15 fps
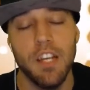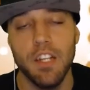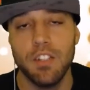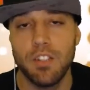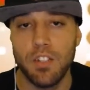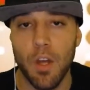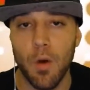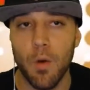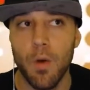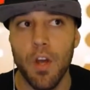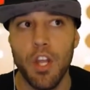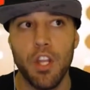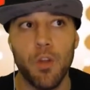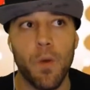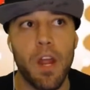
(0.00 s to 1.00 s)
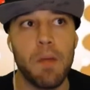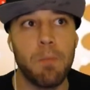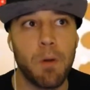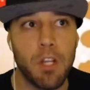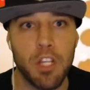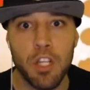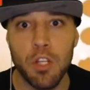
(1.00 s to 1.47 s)
So you're able
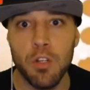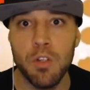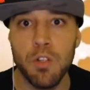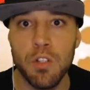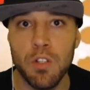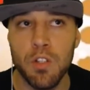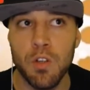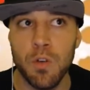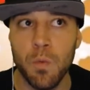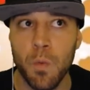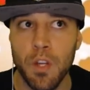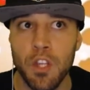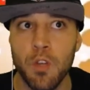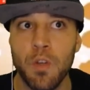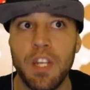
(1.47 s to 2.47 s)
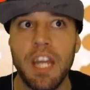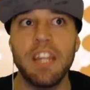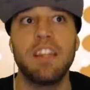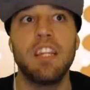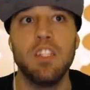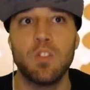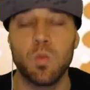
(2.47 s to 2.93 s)
to use, when you get
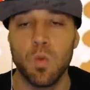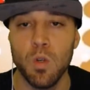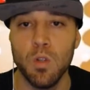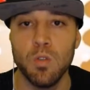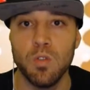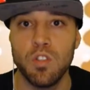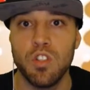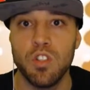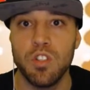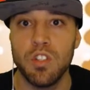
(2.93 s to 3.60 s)
these runes,